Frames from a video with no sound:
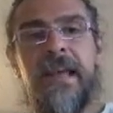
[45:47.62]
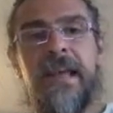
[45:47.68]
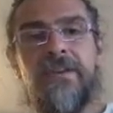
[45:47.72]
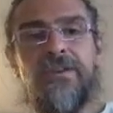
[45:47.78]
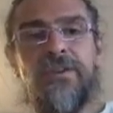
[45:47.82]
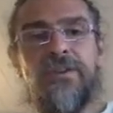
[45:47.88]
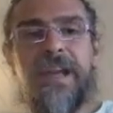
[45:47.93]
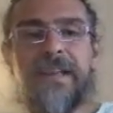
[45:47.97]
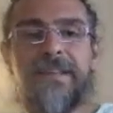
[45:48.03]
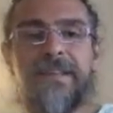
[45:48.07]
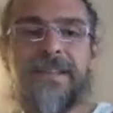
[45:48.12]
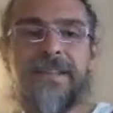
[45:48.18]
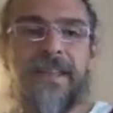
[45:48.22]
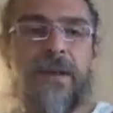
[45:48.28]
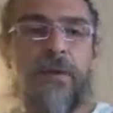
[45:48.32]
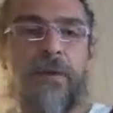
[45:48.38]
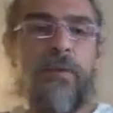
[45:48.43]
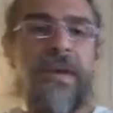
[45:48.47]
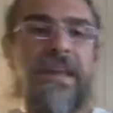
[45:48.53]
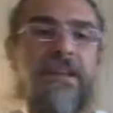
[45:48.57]
you can see
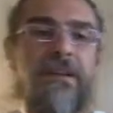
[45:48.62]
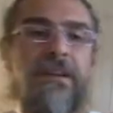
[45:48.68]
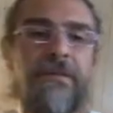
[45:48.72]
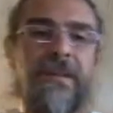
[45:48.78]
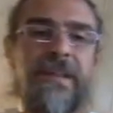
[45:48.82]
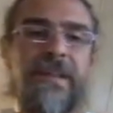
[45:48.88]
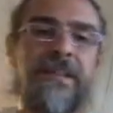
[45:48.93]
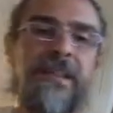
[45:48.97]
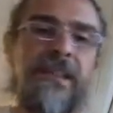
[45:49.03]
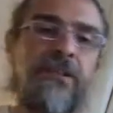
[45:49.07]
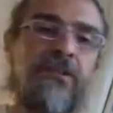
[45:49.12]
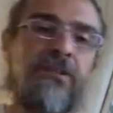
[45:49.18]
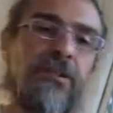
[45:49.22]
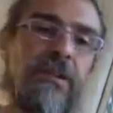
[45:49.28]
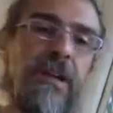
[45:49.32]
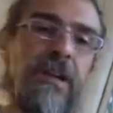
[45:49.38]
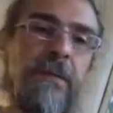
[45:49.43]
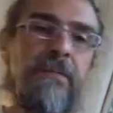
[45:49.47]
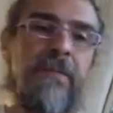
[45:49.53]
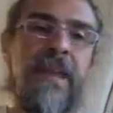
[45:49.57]
the width of this
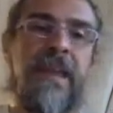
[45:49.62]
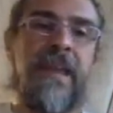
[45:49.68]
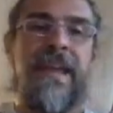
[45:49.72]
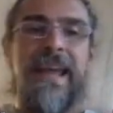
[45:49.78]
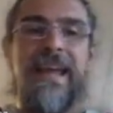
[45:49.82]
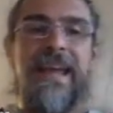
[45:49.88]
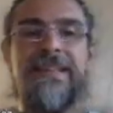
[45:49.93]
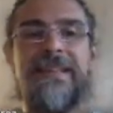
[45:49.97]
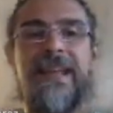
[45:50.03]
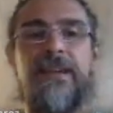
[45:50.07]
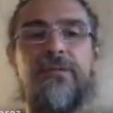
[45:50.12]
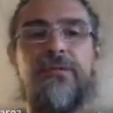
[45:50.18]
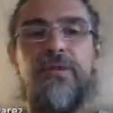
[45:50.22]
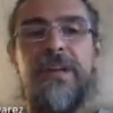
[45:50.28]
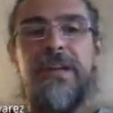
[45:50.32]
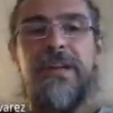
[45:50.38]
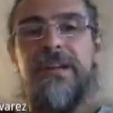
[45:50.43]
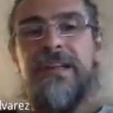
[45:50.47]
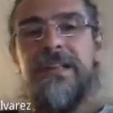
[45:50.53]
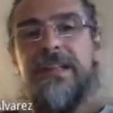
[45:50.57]
histogram start to
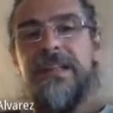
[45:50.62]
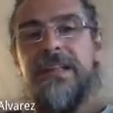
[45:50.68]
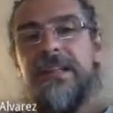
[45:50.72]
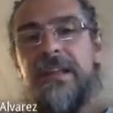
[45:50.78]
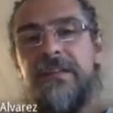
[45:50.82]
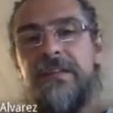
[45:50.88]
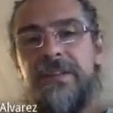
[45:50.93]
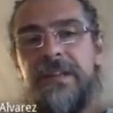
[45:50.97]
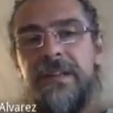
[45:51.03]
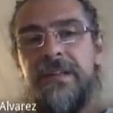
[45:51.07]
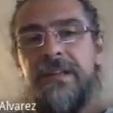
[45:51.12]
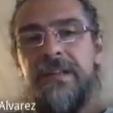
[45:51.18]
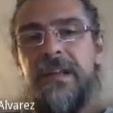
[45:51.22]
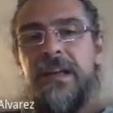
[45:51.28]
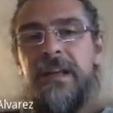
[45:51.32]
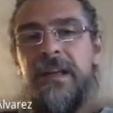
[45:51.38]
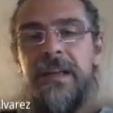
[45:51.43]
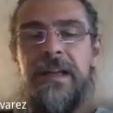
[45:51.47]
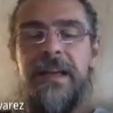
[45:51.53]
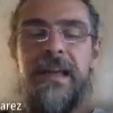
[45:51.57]
increase
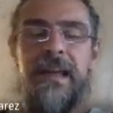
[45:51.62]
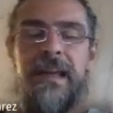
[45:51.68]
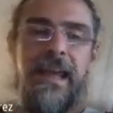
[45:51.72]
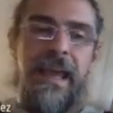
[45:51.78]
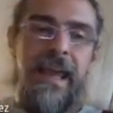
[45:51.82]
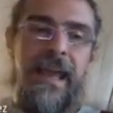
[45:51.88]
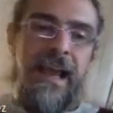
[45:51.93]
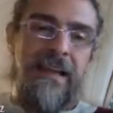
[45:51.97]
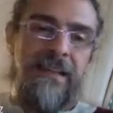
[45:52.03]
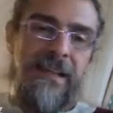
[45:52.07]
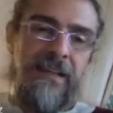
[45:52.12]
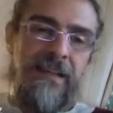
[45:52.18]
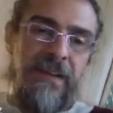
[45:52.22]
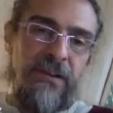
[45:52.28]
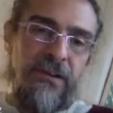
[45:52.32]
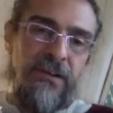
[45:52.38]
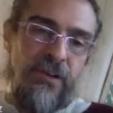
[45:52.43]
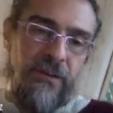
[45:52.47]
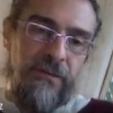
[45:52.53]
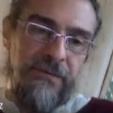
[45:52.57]
indefinitely as a
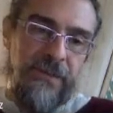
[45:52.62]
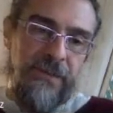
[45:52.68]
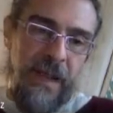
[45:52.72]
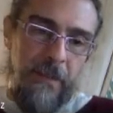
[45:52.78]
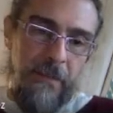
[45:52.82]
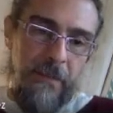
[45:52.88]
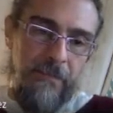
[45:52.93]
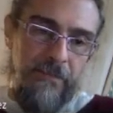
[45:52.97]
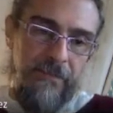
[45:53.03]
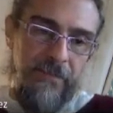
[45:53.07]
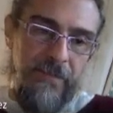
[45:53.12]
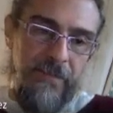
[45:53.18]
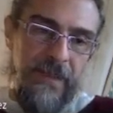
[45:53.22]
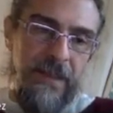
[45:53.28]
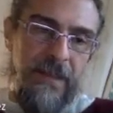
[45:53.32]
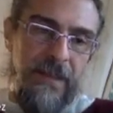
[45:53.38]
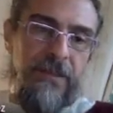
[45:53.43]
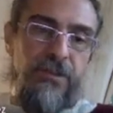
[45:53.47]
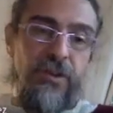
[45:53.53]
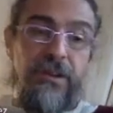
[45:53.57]
function of time.
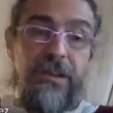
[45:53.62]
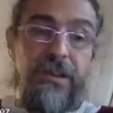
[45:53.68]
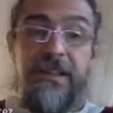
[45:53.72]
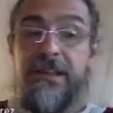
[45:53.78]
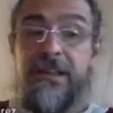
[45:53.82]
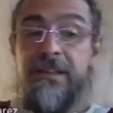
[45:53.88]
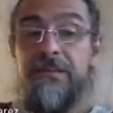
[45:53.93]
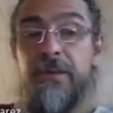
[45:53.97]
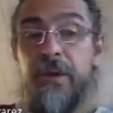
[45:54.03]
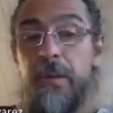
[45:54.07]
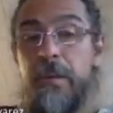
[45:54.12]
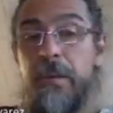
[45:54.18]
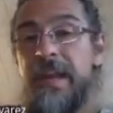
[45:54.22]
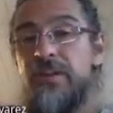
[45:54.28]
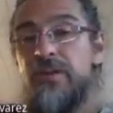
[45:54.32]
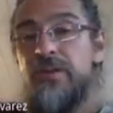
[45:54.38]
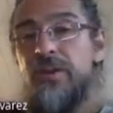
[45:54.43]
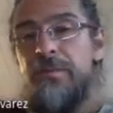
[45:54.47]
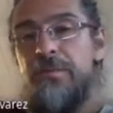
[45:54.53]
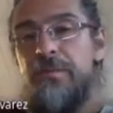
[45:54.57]
So this
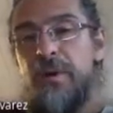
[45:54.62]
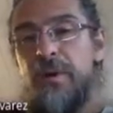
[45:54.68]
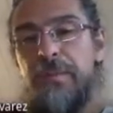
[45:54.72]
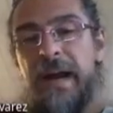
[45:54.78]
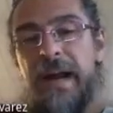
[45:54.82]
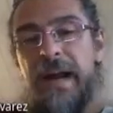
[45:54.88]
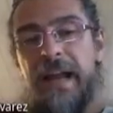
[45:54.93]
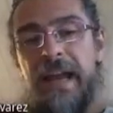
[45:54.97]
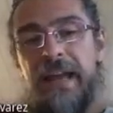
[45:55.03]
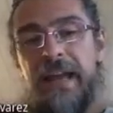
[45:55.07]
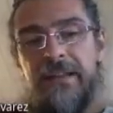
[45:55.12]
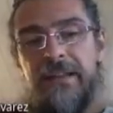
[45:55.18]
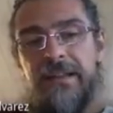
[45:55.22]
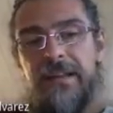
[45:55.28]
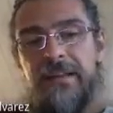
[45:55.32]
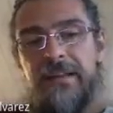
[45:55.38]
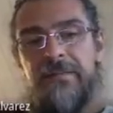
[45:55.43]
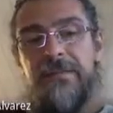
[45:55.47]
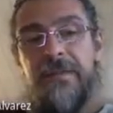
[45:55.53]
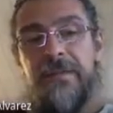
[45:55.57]
information propagates
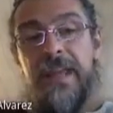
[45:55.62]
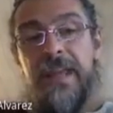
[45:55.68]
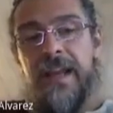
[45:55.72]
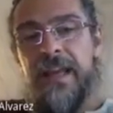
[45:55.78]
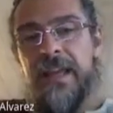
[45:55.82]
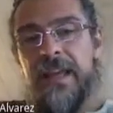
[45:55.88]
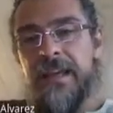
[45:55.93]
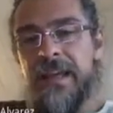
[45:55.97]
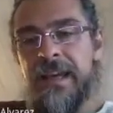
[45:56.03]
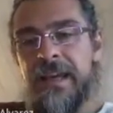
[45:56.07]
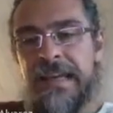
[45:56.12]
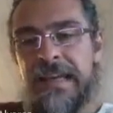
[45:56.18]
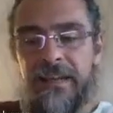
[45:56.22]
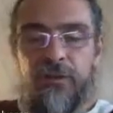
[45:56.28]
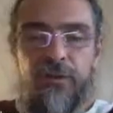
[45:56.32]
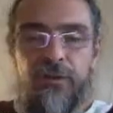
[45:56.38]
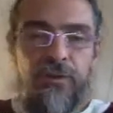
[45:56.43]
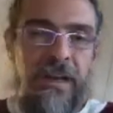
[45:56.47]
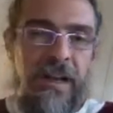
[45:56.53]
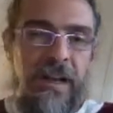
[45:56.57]
freely
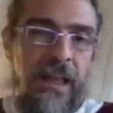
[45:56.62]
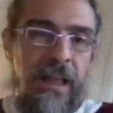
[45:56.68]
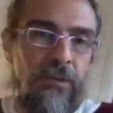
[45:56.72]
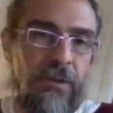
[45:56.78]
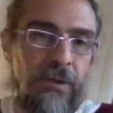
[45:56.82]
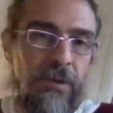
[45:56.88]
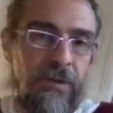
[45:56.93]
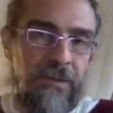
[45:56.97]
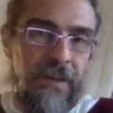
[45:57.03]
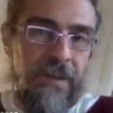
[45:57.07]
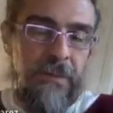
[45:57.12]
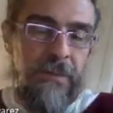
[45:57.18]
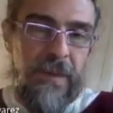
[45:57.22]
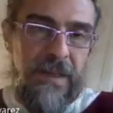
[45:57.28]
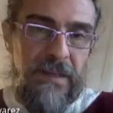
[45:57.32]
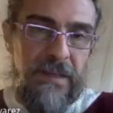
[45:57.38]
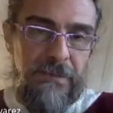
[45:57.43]
into the network of SP.